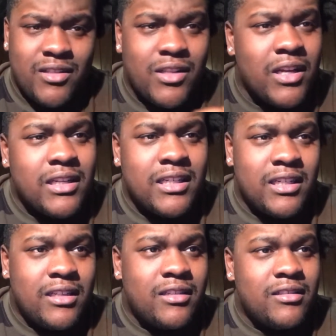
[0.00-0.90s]
it's all
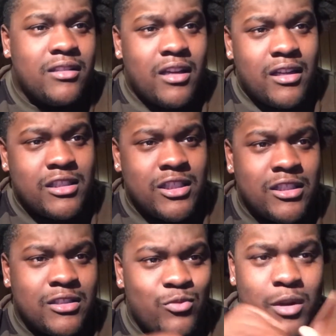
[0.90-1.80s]
good. You know, I
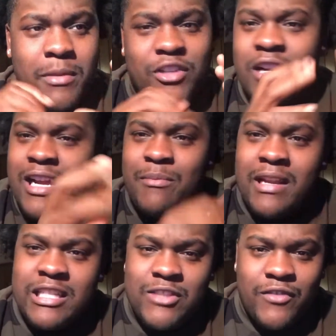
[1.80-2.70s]
just want to make sure I can
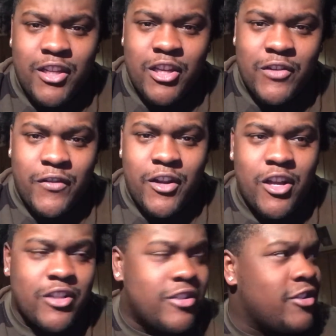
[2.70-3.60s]
make these videos for
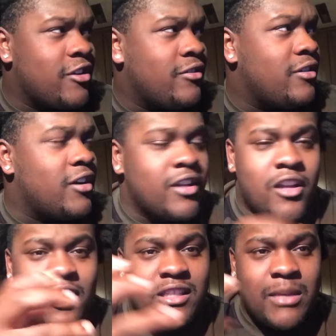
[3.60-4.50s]
y'all so
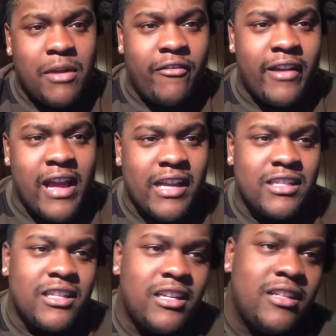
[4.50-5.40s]
y'all can see my
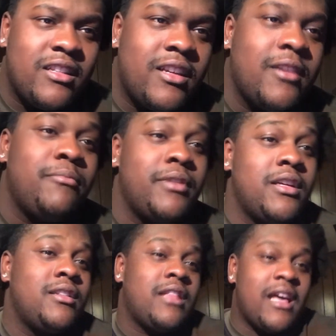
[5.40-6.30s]
reaction and everything.
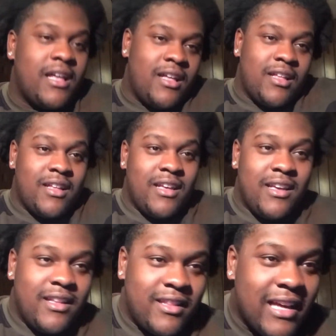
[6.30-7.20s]
But
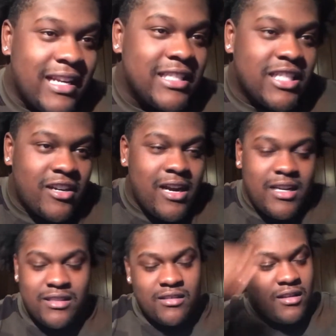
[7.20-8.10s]
that is
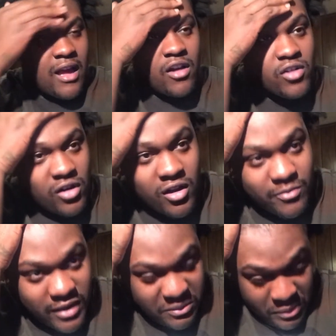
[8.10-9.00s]
crazy.
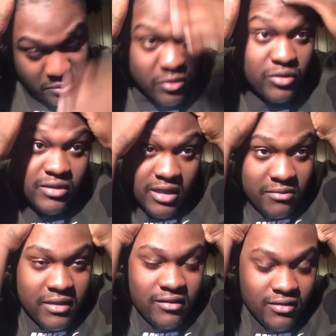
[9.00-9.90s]
Alcohol make people do
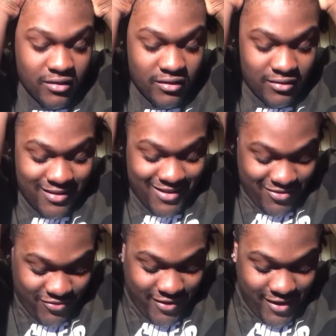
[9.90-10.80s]
something.
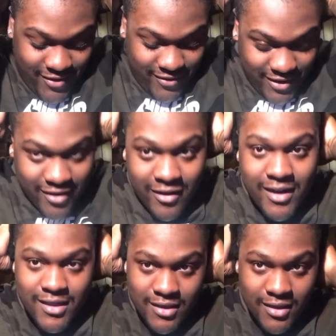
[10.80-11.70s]
That's really, really
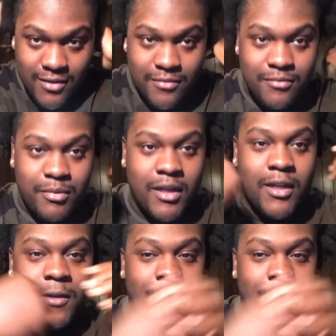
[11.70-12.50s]
crazy. But,